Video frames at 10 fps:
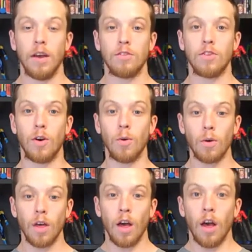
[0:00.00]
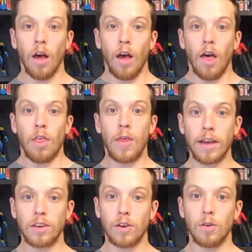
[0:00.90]
So,
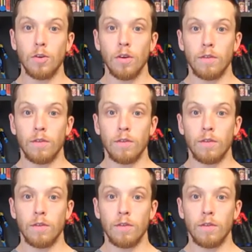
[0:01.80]
thank you